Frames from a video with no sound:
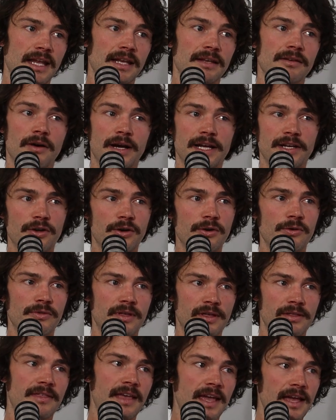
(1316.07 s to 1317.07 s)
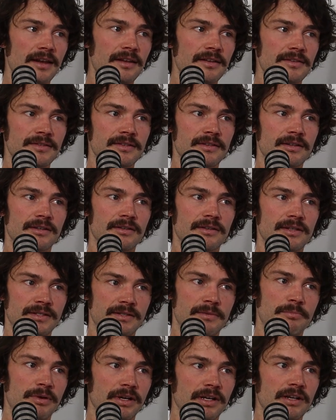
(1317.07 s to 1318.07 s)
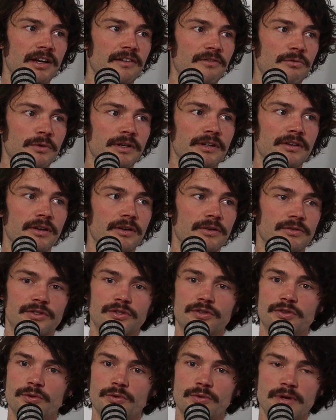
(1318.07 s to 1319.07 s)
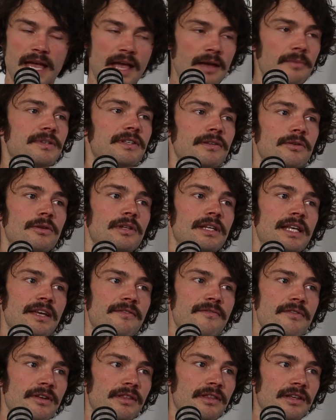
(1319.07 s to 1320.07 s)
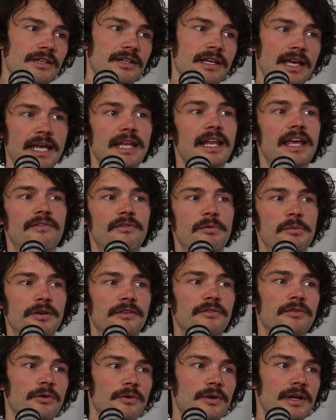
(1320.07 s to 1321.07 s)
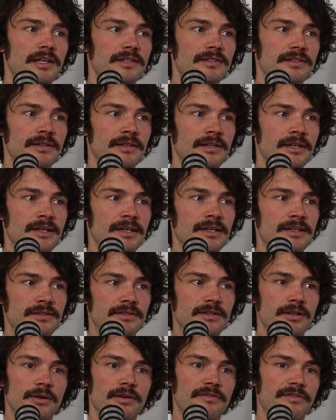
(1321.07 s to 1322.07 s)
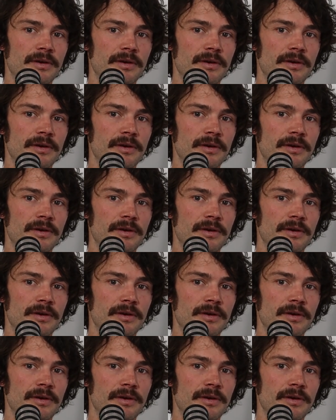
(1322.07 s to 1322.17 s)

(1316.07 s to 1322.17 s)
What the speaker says: I know that is a big enough window to do absolutely everything and have a bit of a rest. So if I'm